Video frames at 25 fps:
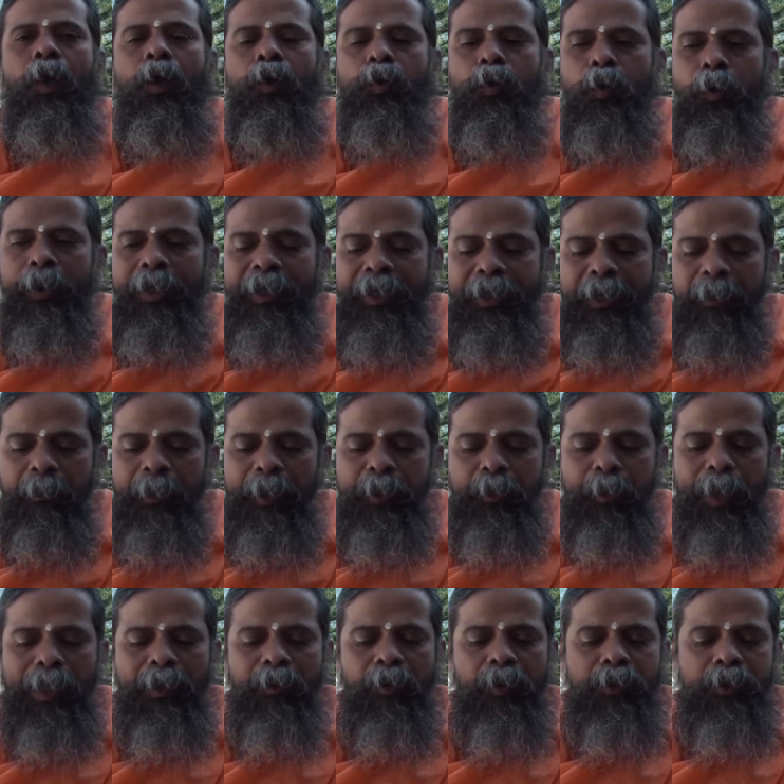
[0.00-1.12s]
So
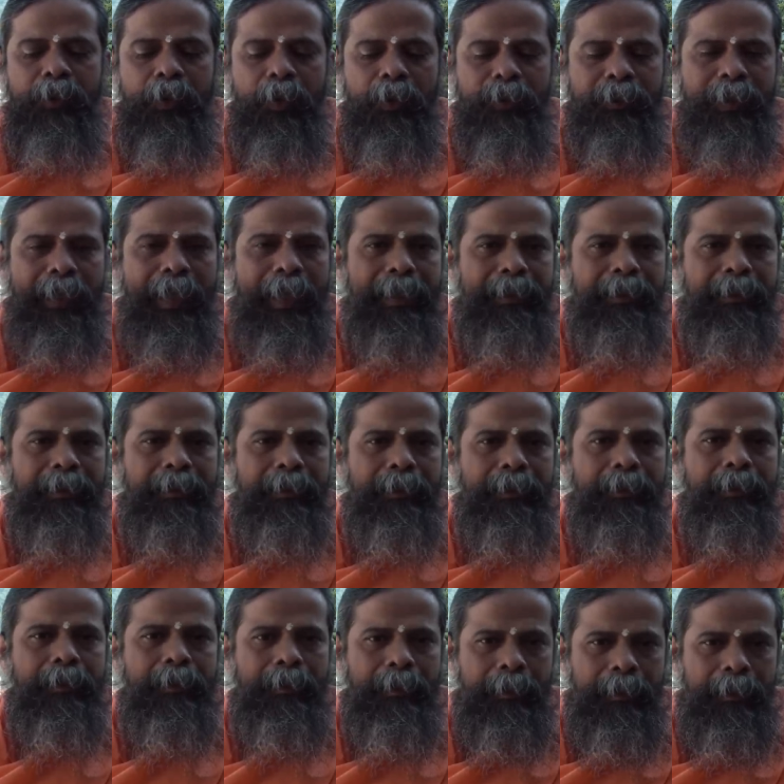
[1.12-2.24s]
individual consciousness,
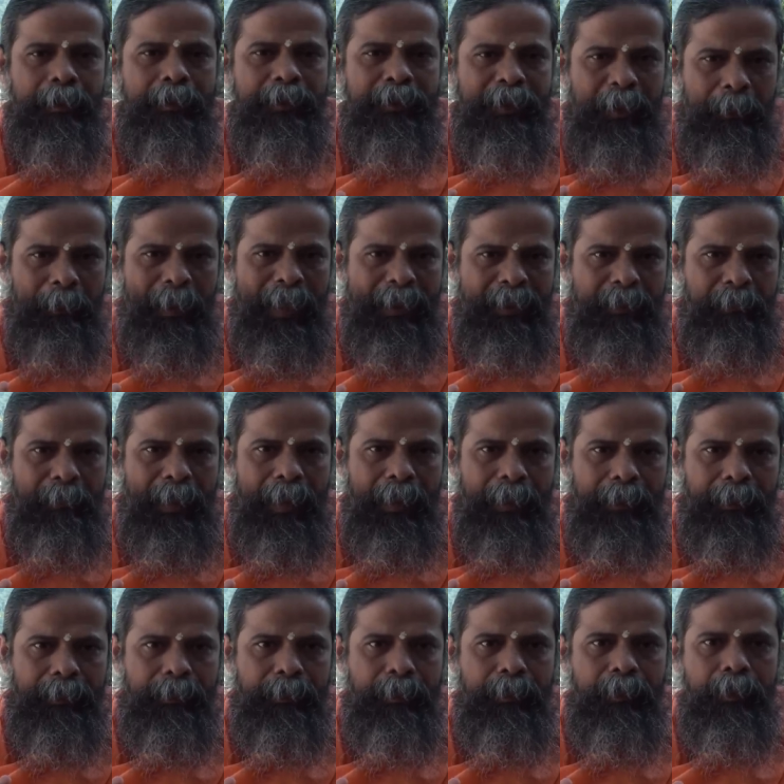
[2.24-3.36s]
Jivatma,
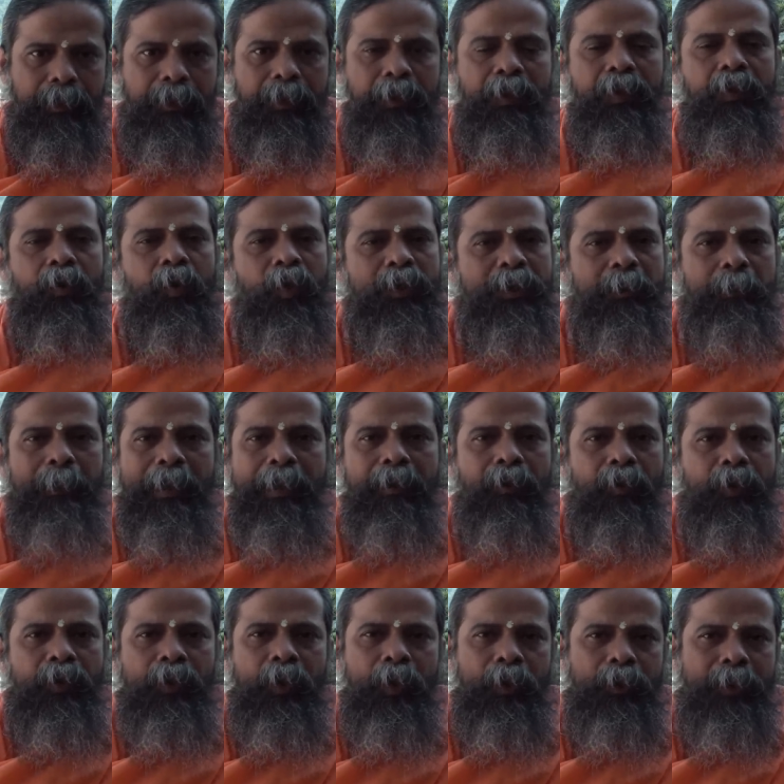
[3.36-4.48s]
cosmic
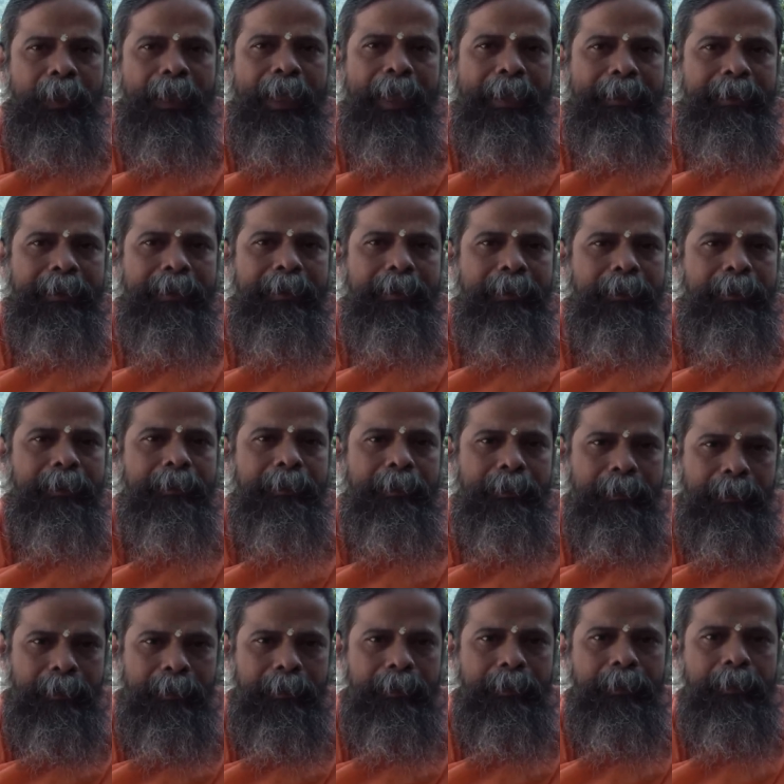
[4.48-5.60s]
consciousness,
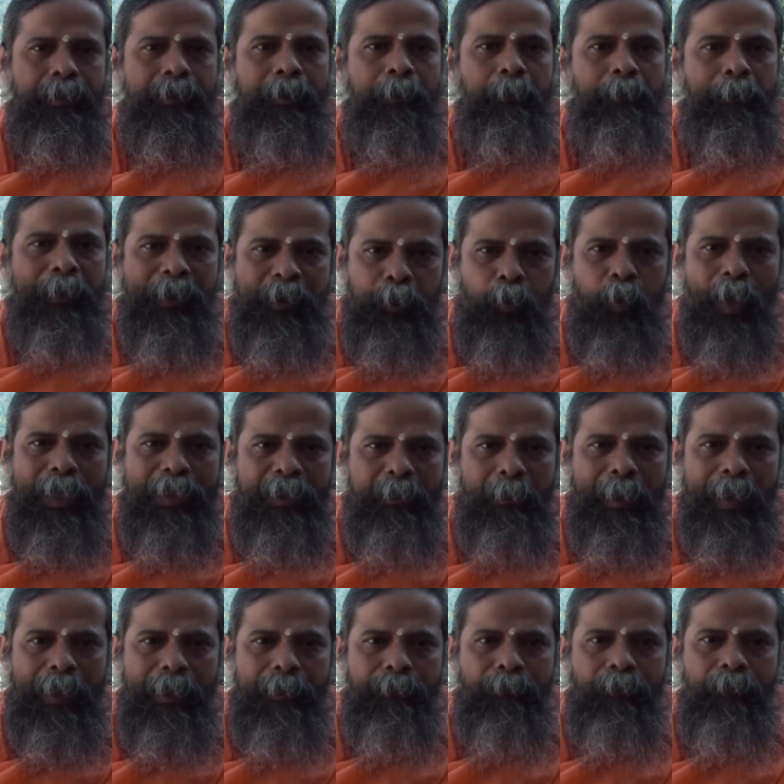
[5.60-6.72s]
Vishwatma,